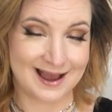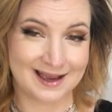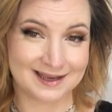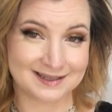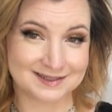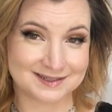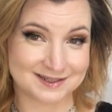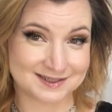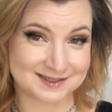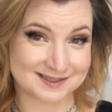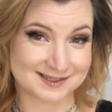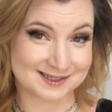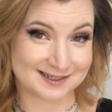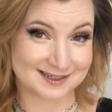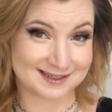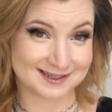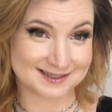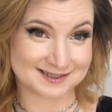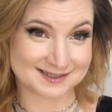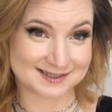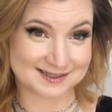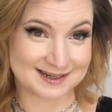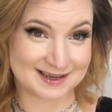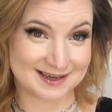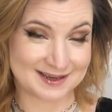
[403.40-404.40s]
I did see
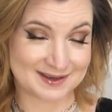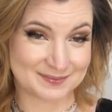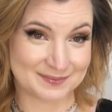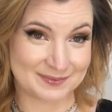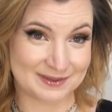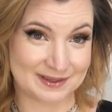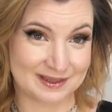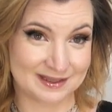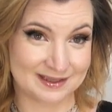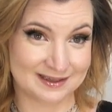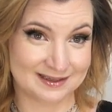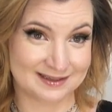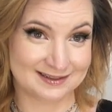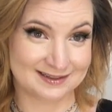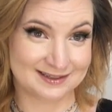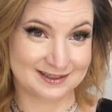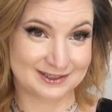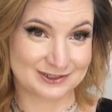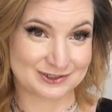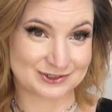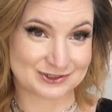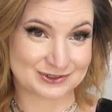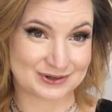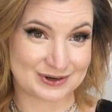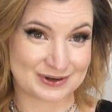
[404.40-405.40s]
his name in the
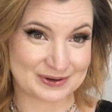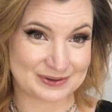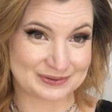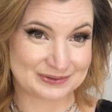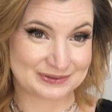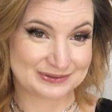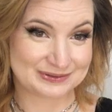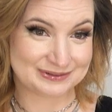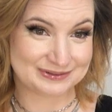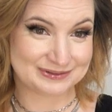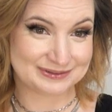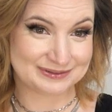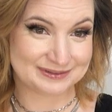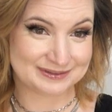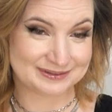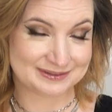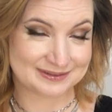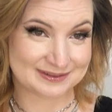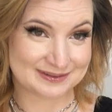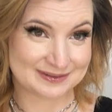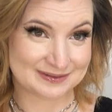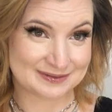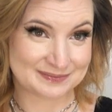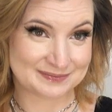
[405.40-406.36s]
intro. I